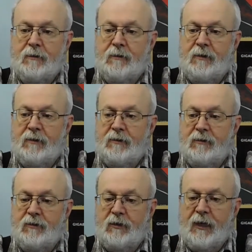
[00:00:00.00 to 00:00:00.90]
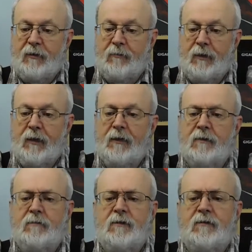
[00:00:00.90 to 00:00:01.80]
this shadow box,
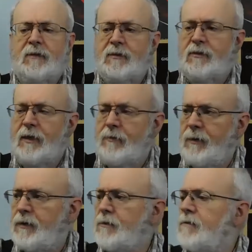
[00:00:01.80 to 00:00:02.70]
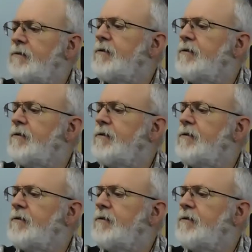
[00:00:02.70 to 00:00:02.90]
not shadow box,